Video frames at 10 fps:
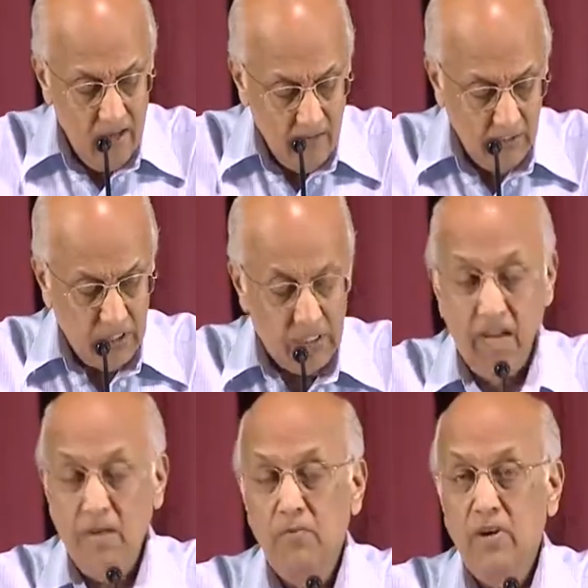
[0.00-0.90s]
There was a
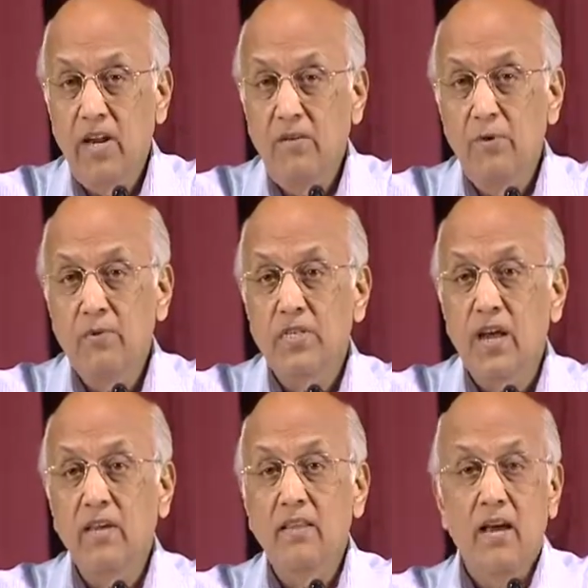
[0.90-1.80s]
time when David
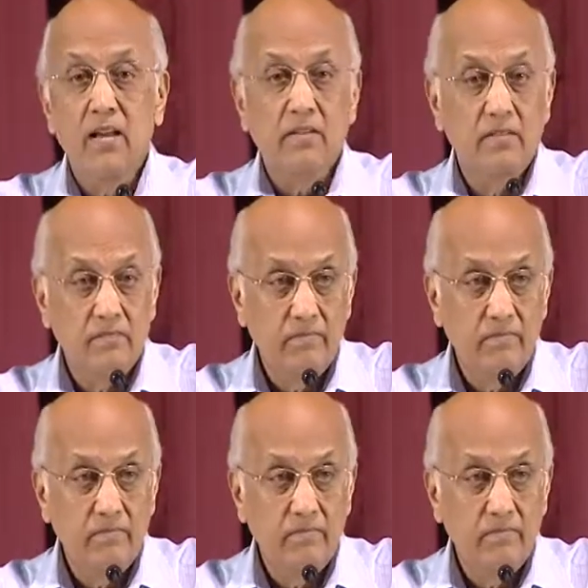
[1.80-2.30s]
was like that.